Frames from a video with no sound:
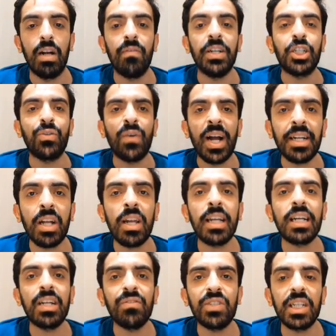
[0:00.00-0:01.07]
which
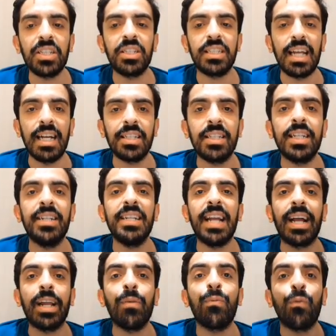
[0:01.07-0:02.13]
finally gives us the answer
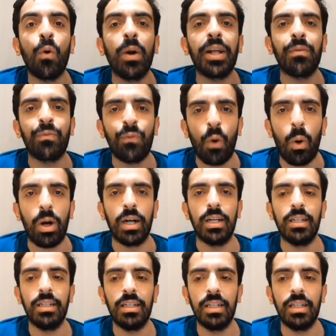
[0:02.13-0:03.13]
-44.